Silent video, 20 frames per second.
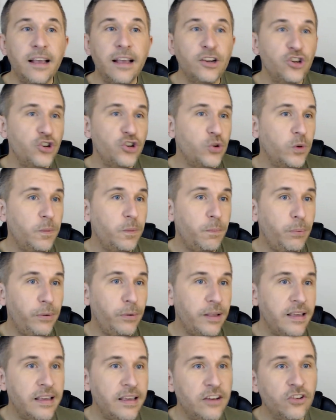a short
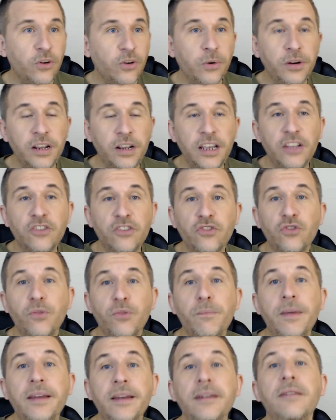bridge or an
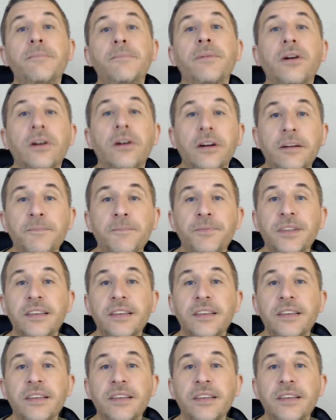instrumental part,